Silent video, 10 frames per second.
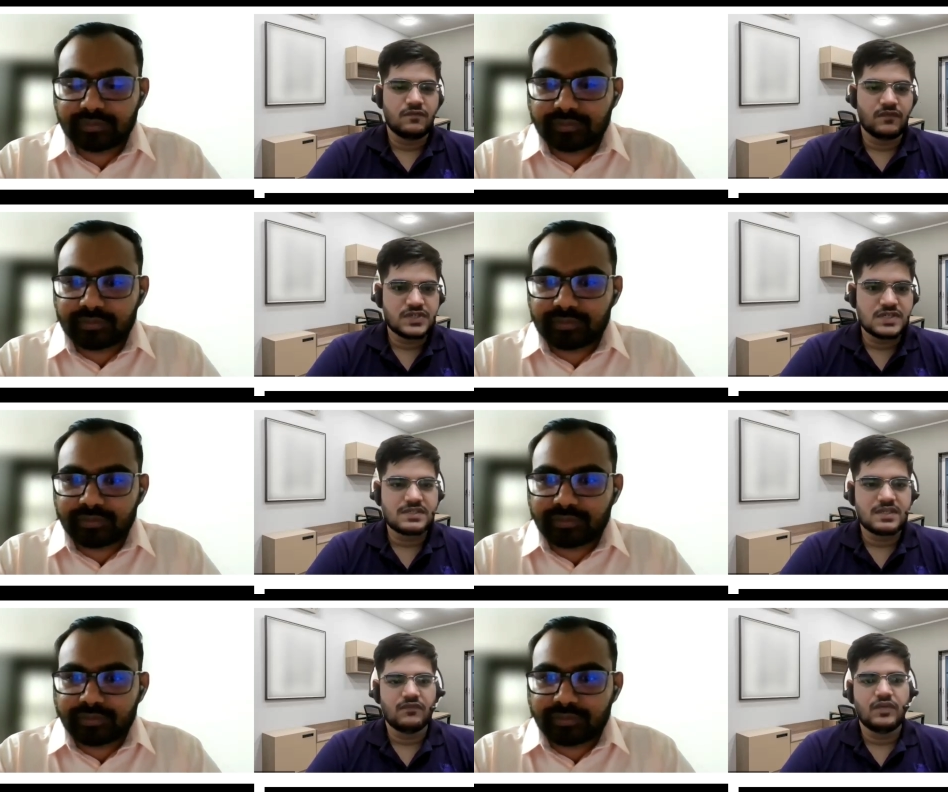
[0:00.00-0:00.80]
Speaker 1: Divyajit
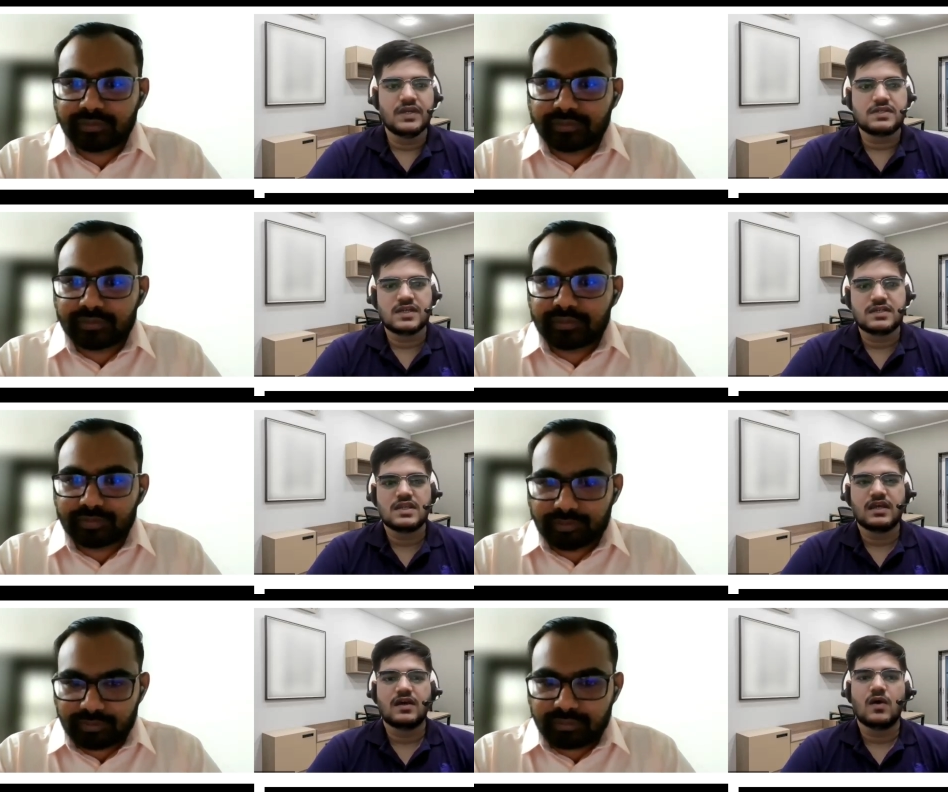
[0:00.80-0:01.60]
Singh. We discussed
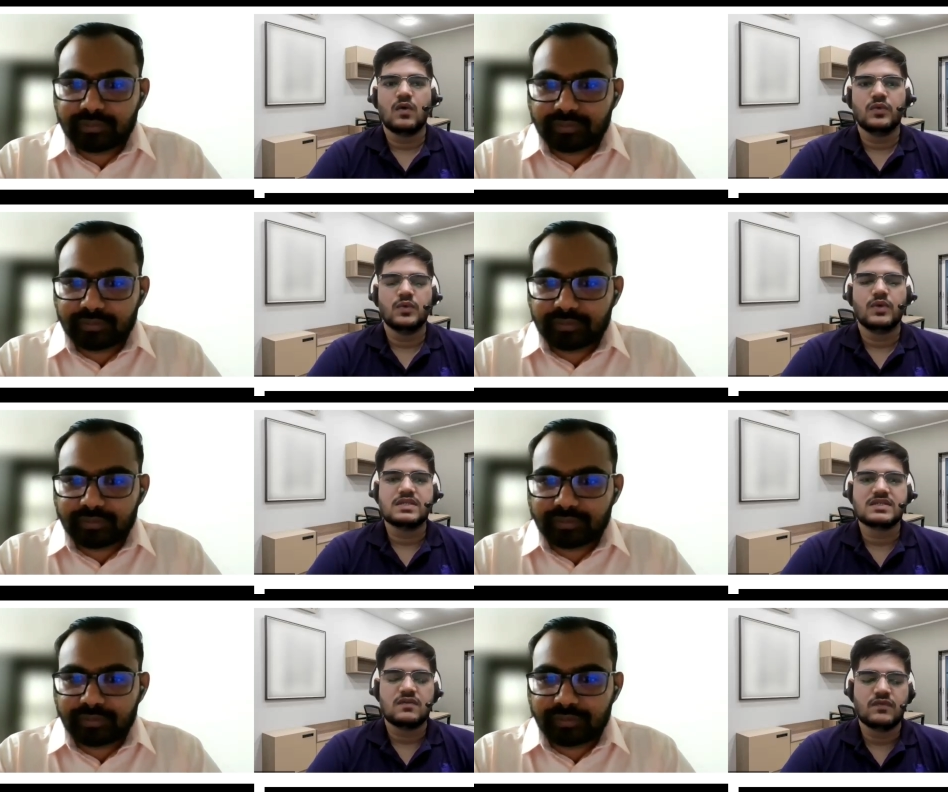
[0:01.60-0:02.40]
like how you
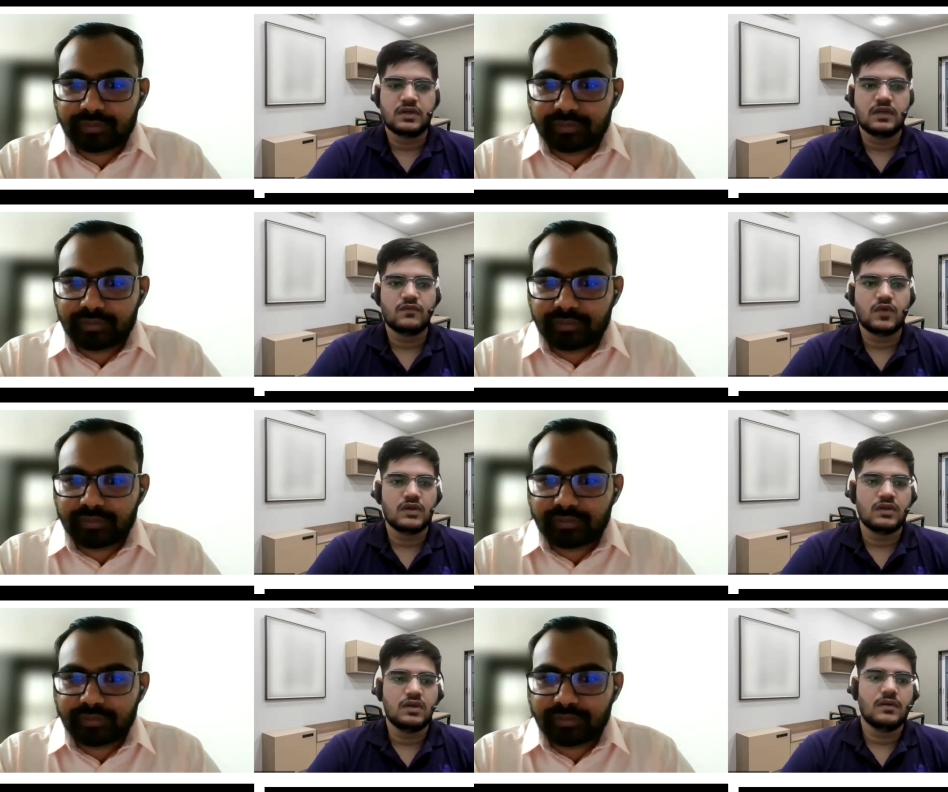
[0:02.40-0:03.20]
guys are working for
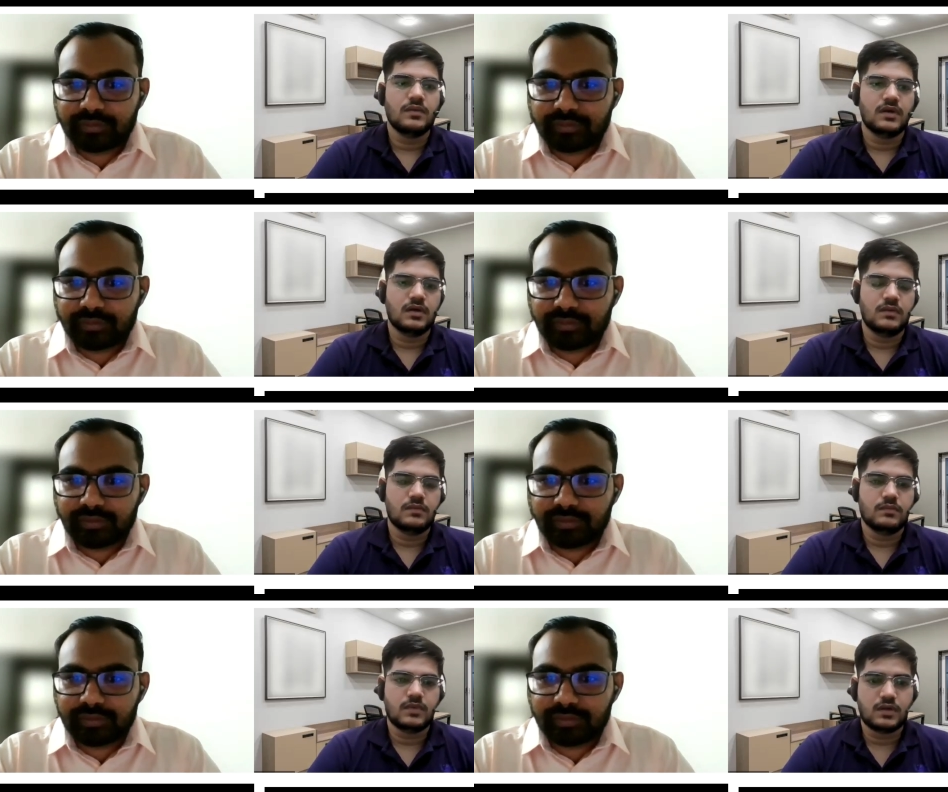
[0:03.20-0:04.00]
the uh,
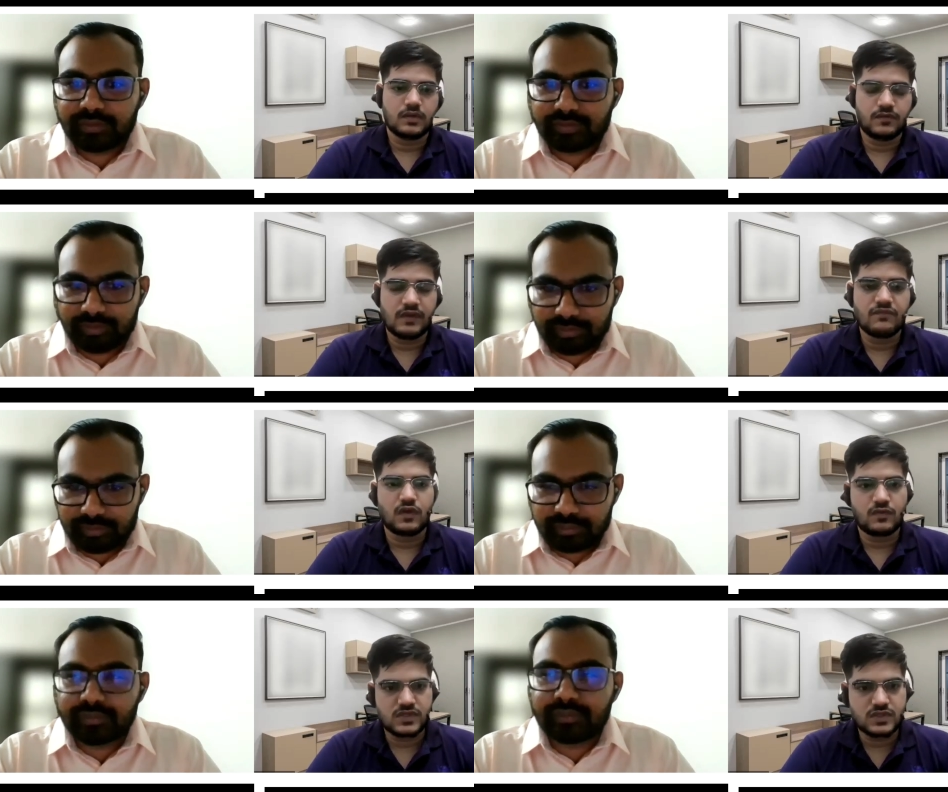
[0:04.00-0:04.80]
welfare
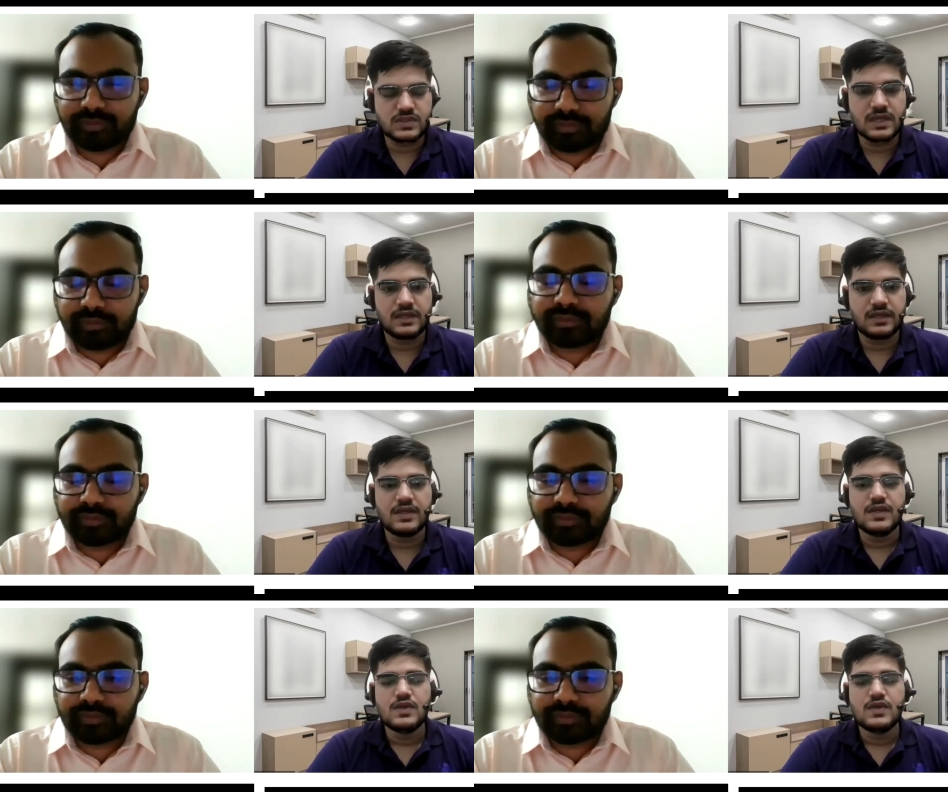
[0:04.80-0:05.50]
of the society.